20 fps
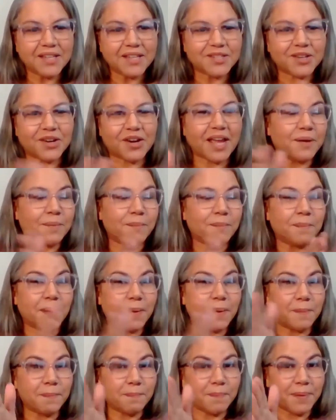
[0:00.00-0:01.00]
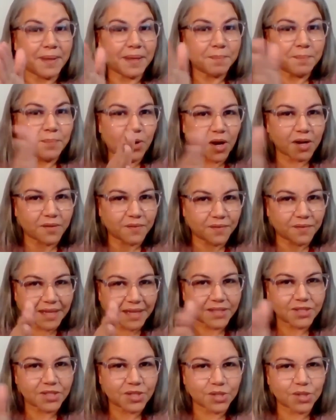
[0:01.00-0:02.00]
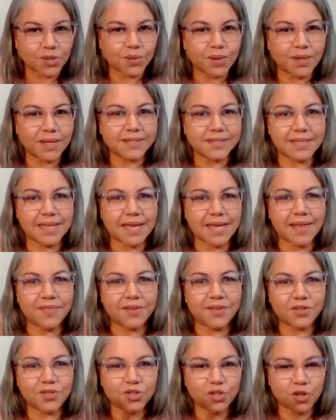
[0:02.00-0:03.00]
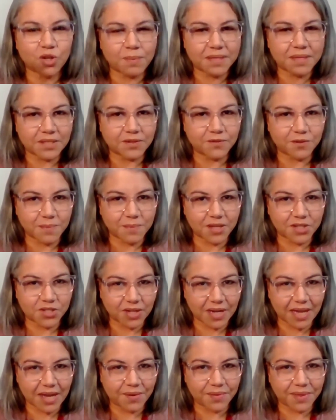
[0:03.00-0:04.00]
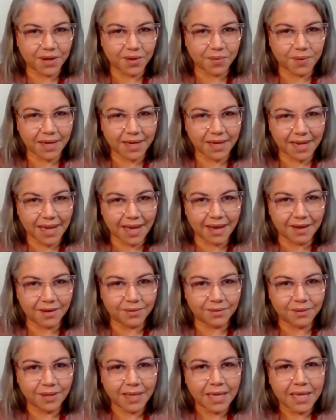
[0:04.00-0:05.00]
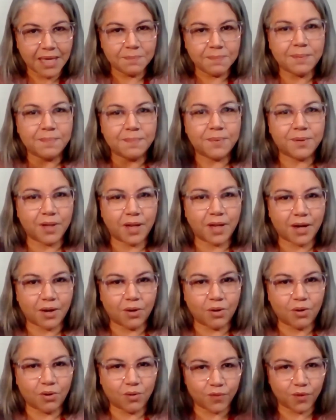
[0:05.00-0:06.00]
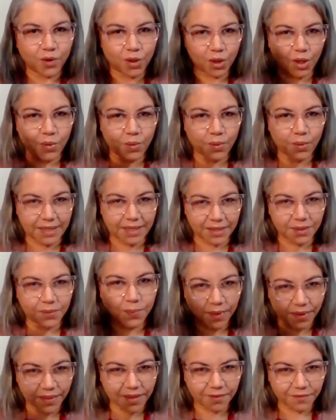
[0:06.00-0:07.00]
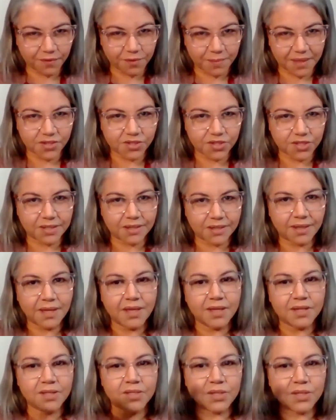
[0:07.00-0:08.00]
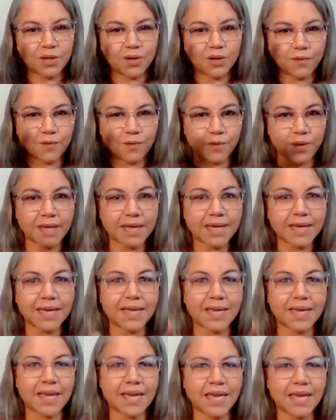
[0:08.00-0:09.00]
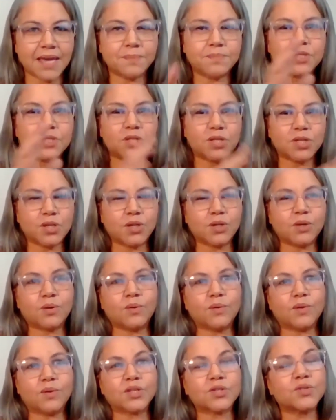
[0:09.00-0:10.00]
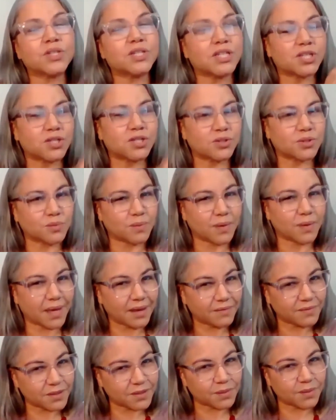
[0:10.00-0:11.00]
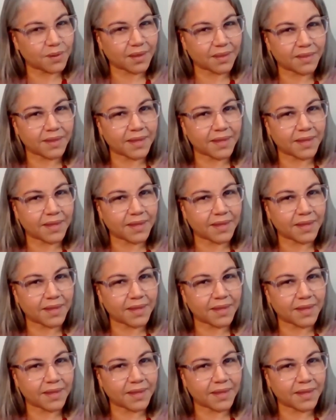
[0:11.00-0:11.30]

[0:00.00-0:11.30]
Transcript: Sorry, a big part of that too is that there's so much information out there right now. People are overloaded with information. So if we keep to the traditional way of doing